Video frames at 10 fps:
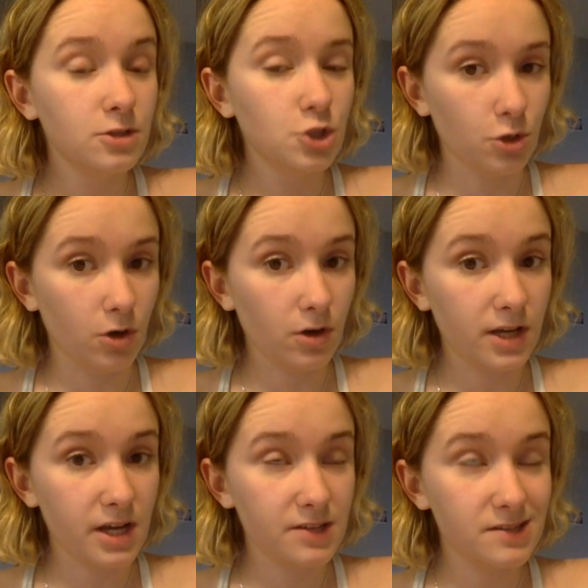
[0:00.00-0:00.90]
due to
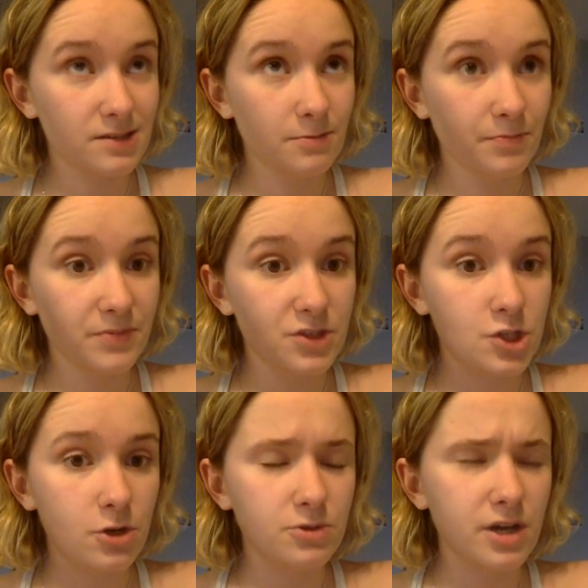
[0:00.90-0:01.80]
hurricanes.
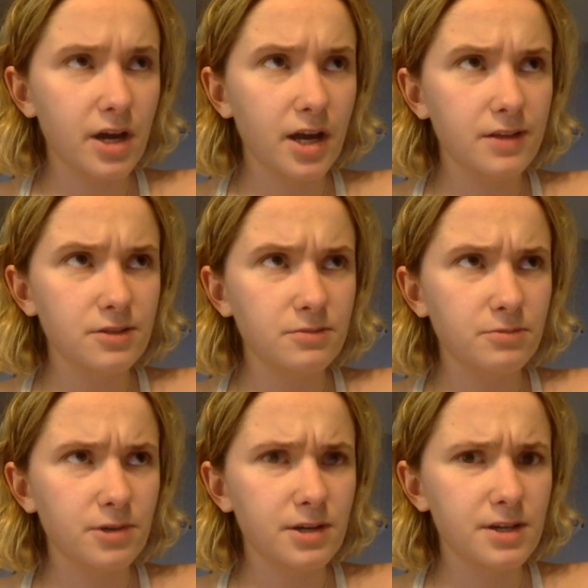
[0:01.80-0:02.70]
Two times
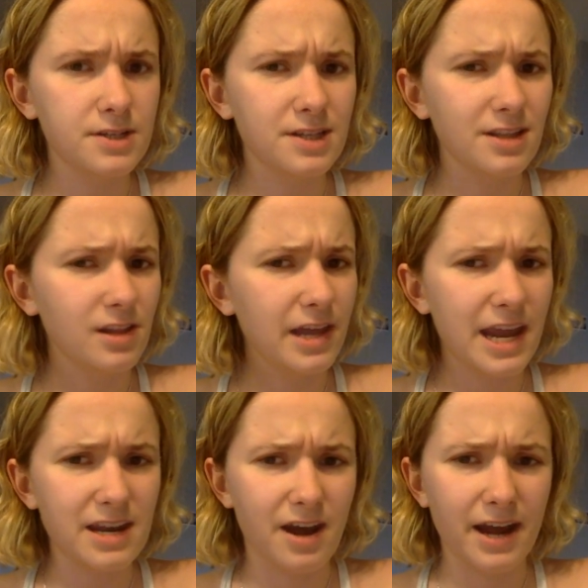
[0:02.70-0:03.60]
was in the
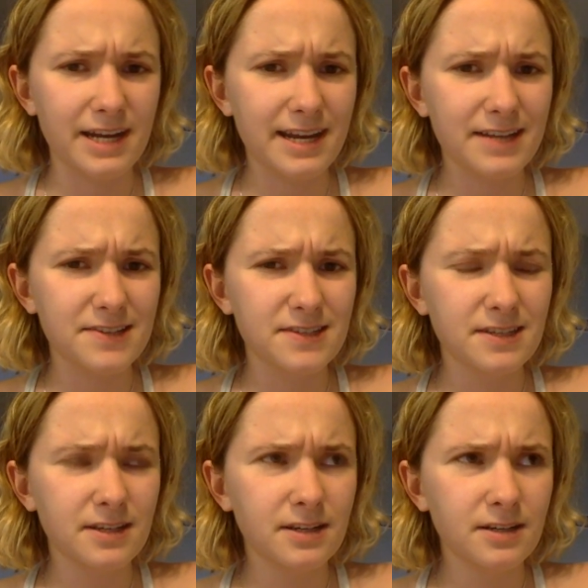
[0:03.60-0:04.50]
late 90s,
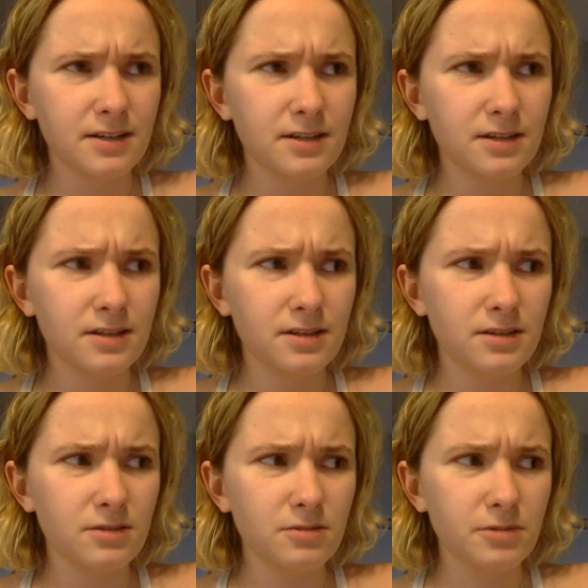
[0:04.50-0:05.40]

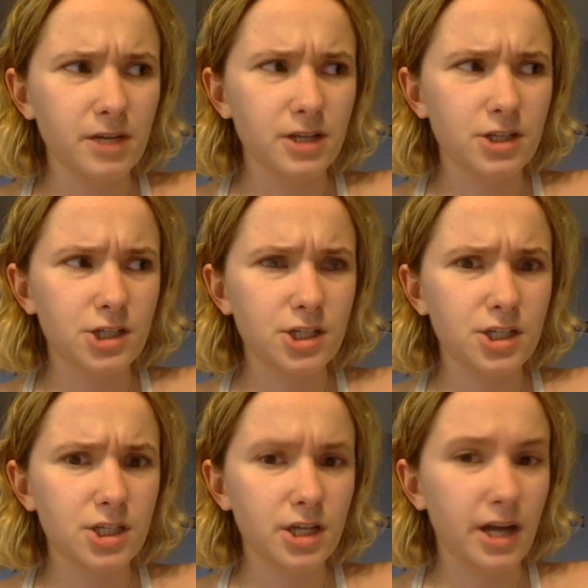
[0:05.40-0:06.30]

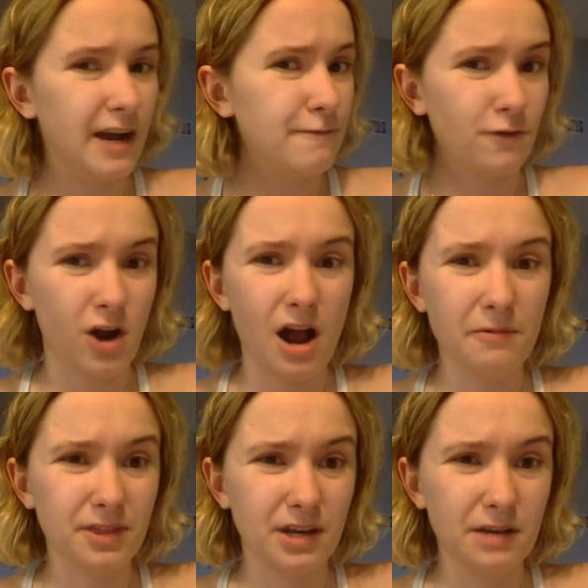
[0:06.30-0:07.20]
which I forgot
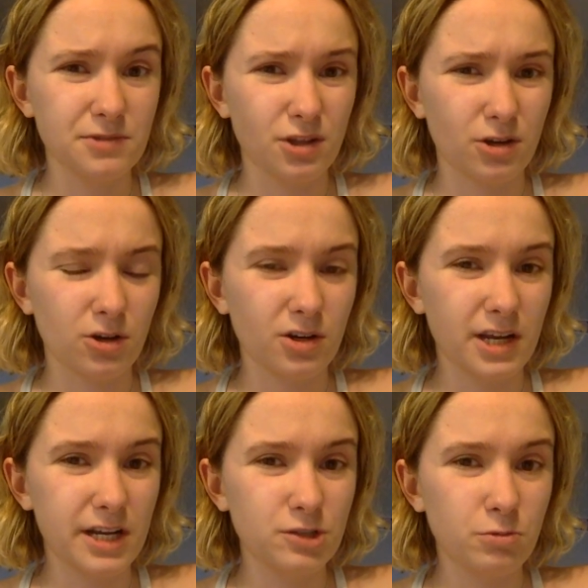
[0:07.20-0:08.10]
what the names of the
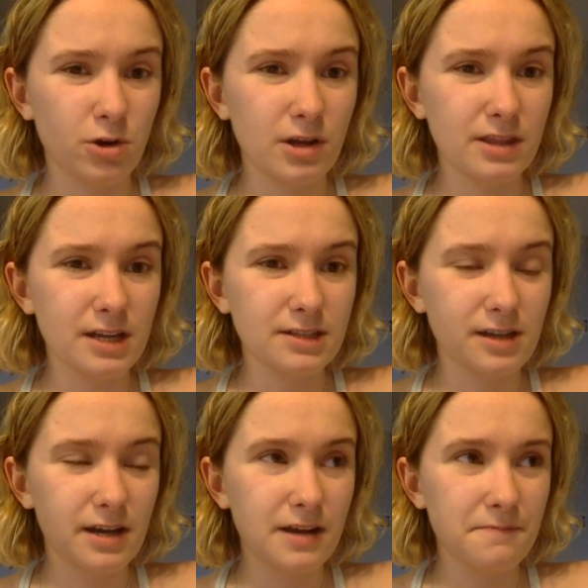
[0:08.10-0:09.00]
hurricanes were at that
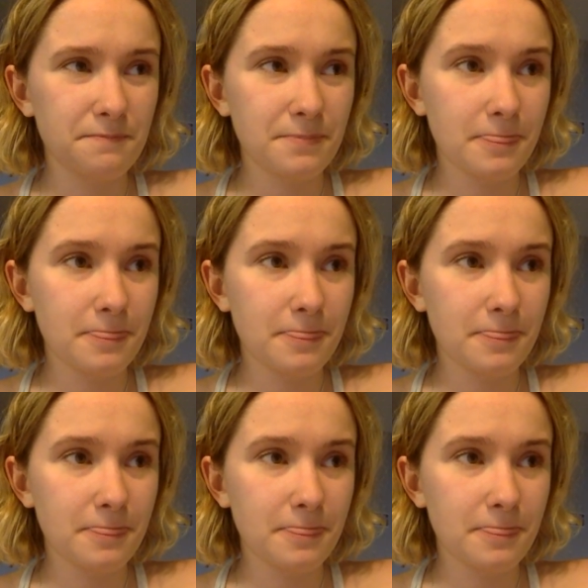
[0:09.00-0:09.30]
time.